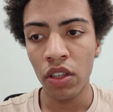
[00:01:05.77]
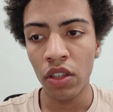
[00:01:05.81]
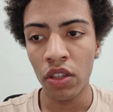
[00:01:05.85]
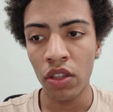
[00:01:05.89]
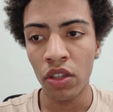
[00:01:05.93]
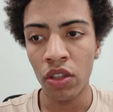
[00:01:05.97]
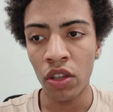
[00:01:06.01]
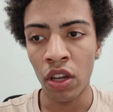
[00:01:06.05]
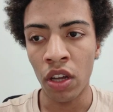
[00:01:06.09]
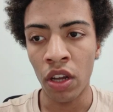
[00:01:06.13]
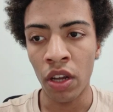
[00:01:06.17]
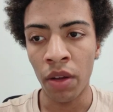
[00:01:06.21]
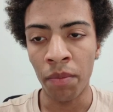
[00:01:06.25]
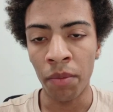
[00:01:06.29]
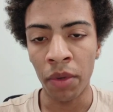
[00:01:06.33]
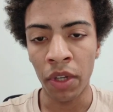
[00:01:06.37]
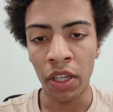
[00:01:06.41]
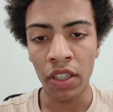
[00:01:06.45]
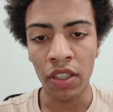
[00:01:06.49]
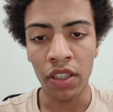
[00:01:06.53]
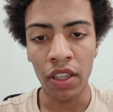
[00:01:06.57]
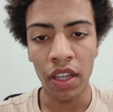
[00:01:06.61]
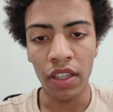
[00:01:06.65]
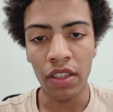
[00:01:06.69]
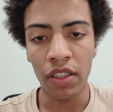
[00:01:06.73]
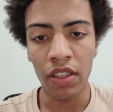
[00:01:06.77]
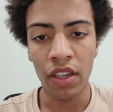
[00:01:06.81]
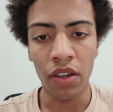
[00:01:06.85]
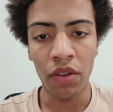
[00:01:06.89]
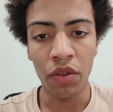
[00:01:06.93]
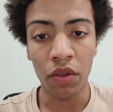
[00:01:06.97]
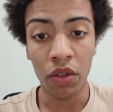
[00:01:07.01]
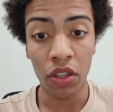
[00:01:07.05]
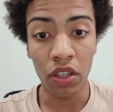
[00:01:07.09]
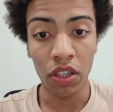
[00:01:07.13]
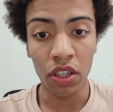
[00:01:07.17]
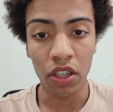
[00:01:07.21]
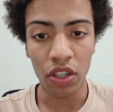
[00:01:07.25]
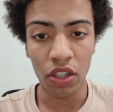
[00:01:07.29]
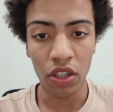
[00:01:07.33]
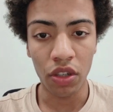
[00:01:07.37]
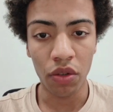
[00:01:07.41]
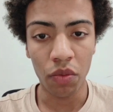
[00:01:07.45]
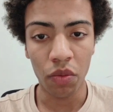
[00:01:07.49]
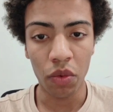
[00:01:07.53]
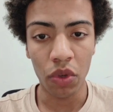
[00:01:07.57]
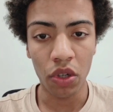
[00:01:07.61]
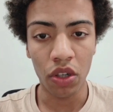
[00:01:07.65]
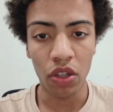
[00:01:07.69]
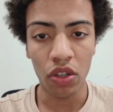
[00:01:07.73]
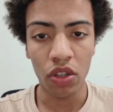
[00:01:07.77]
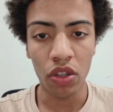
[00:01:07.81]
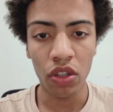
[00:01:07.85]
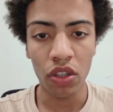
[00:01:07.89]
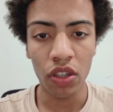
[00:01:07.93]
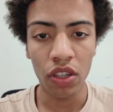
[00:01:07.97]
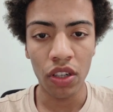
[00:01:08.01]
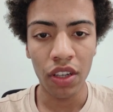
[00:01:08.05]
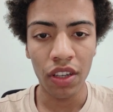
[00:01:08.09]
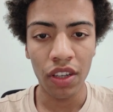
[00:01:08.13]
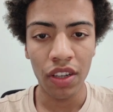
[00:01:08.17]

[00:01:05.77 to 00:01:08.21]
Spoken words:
So because that's how conjunction works.